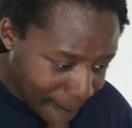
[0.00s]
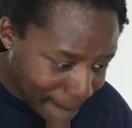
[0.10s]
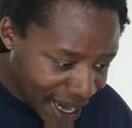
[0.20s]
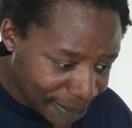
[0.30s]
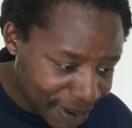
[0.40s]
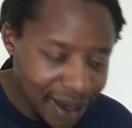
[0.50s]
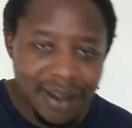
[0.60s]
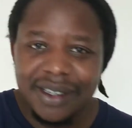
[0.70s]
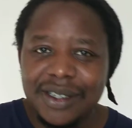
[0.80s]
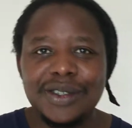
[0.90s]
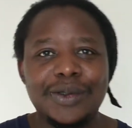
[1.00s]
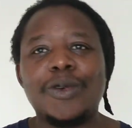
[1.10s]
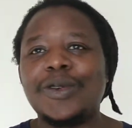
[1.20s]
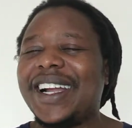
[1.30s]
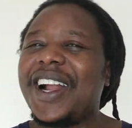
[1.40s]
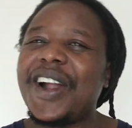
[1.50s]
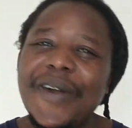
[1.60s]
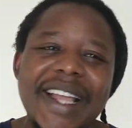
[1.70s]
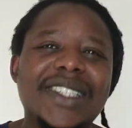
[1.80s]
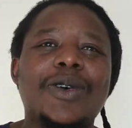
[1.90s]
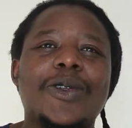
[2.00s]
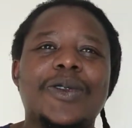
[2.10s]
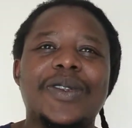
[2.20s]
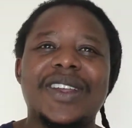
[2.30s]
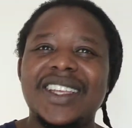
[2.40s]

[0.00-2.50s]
Mbappe scored a great goal.